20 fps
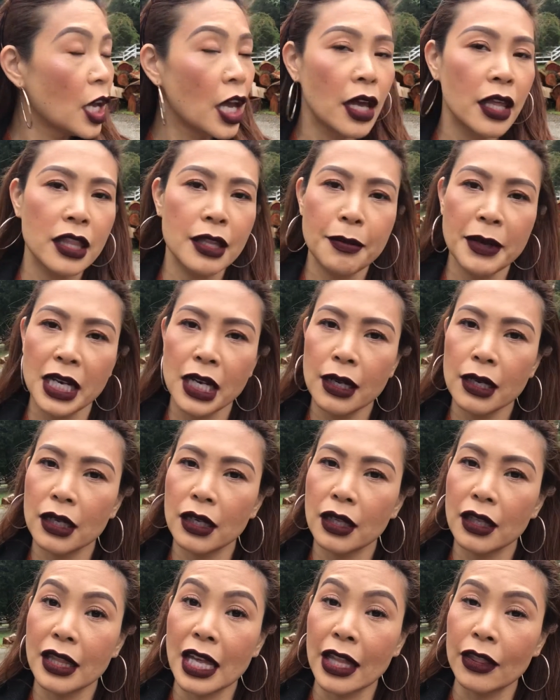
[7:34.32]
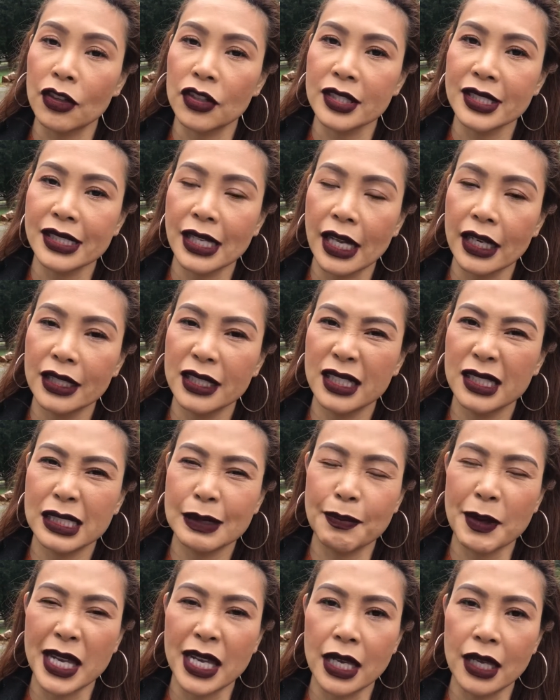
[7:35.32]
the minute that their sentence
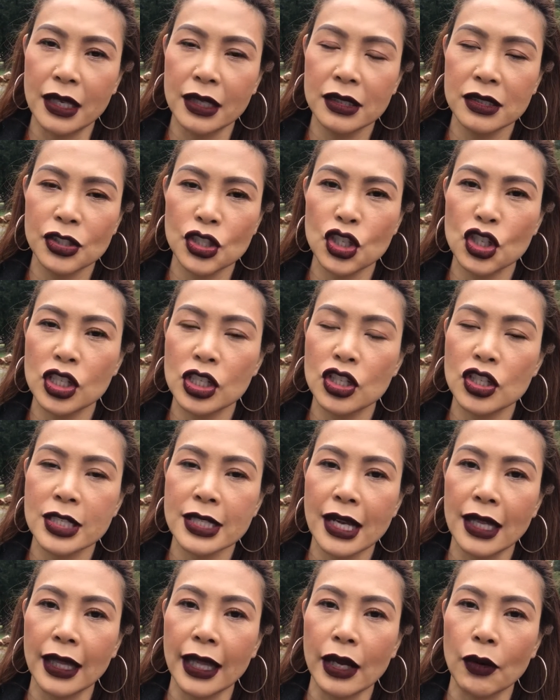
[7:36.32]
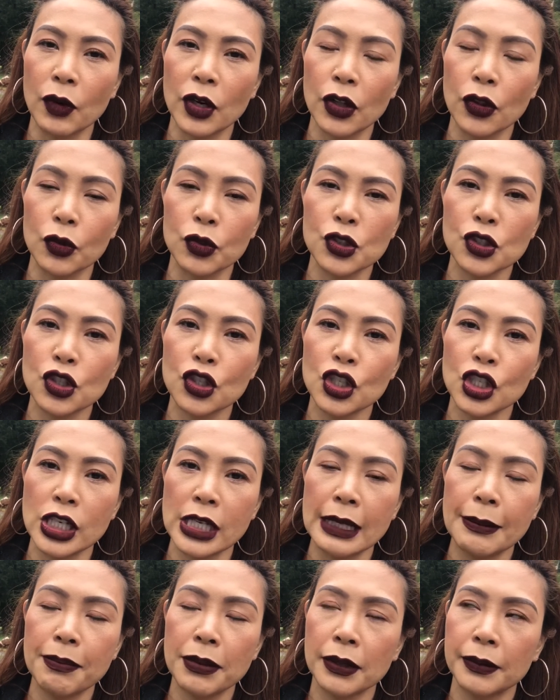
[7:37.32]
begins, you should just get like one of those
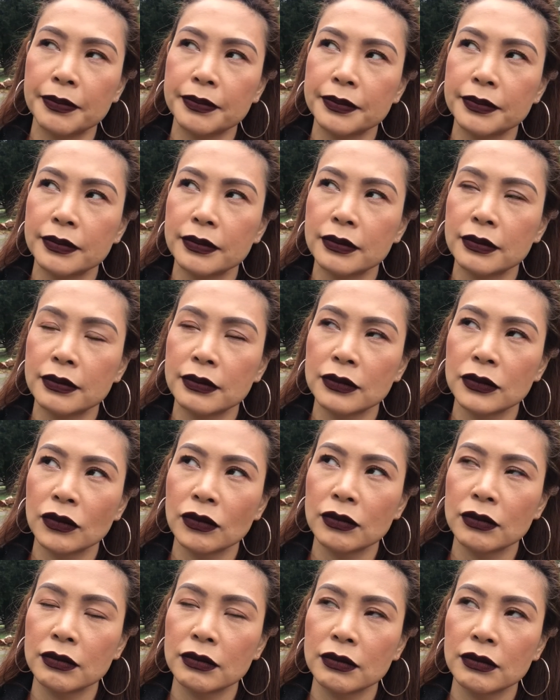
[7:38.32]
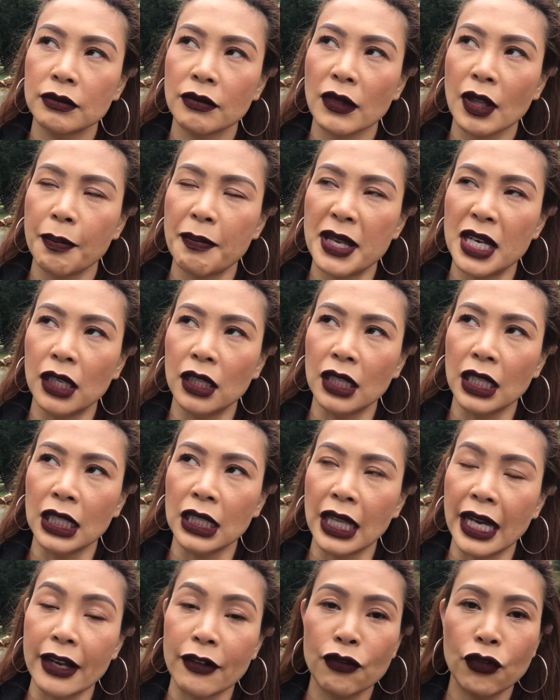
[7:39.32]
cheap manila
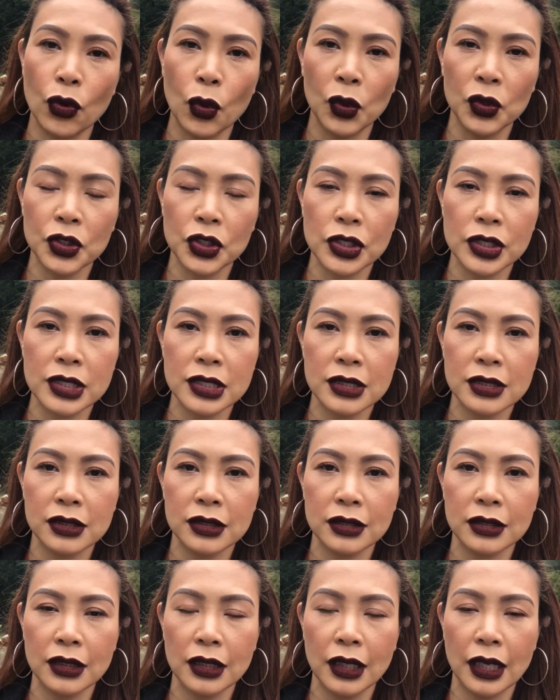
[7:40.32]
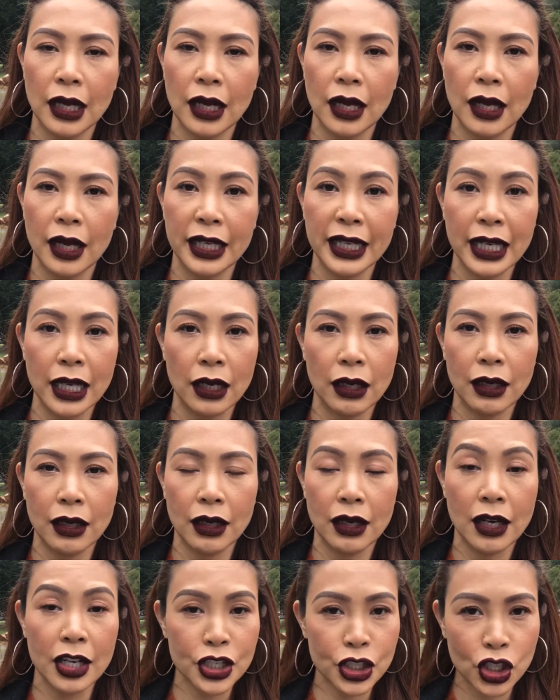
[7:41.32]
like folders and get
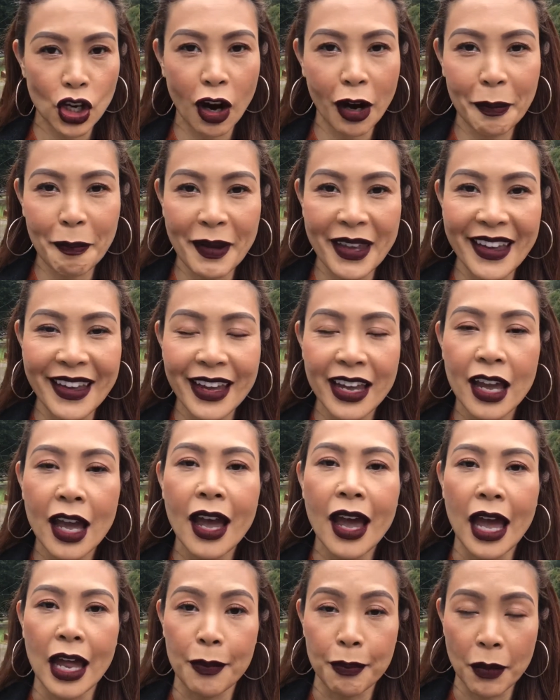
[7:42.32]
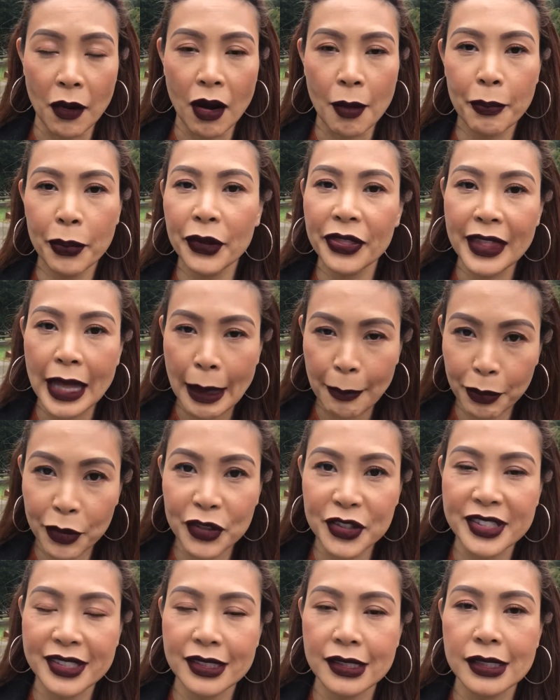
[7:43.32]
a Sharpie and put that
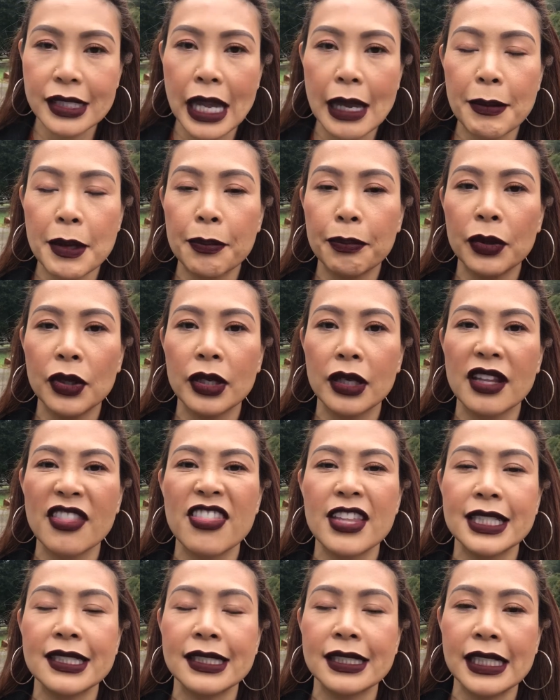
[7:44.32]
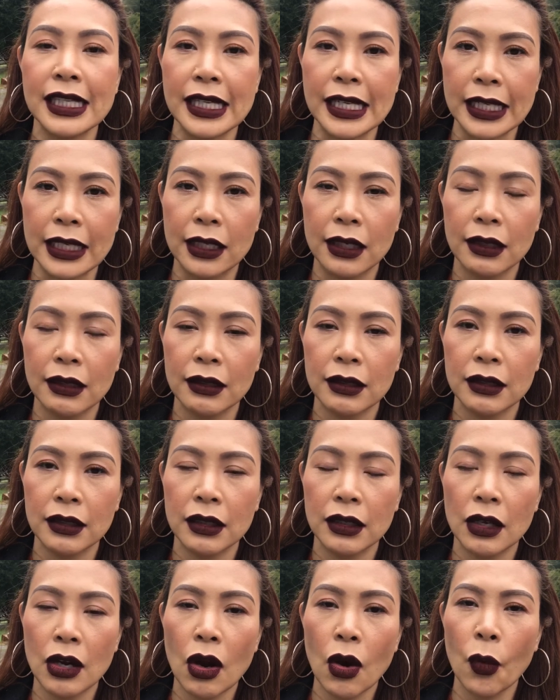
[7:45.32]
person's name and put the seed,
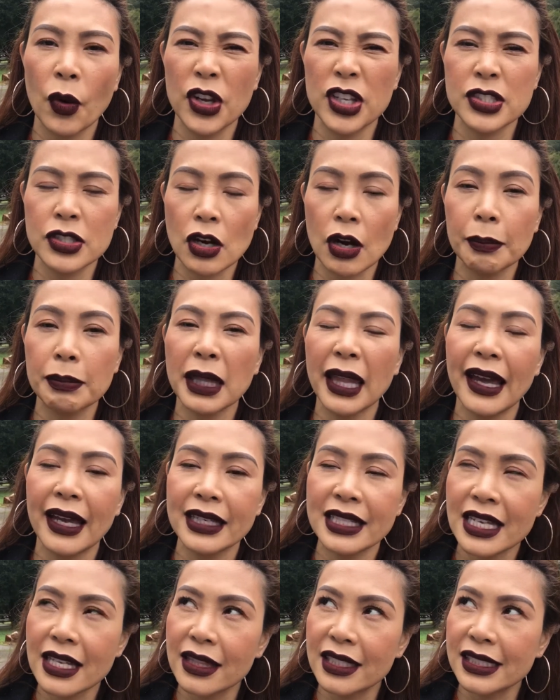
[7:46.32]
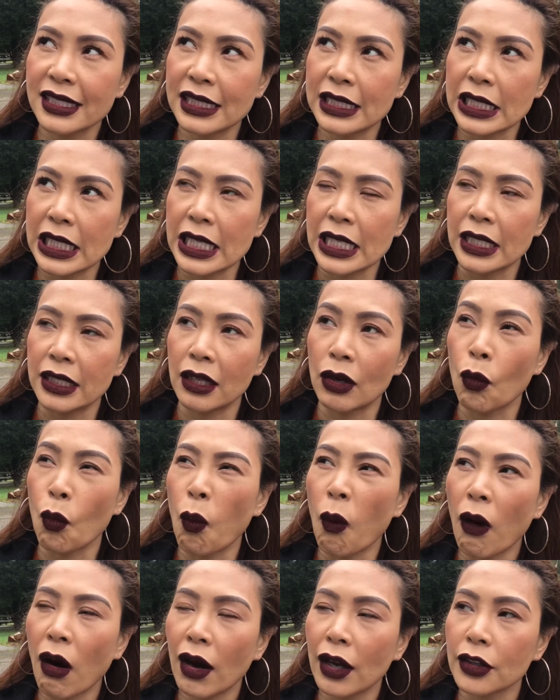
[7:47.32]
where you start planting the seed and
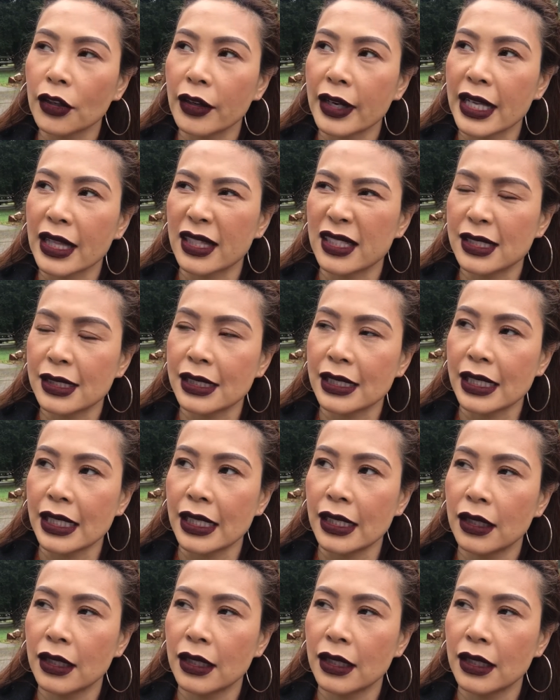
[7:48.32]
watering the seed,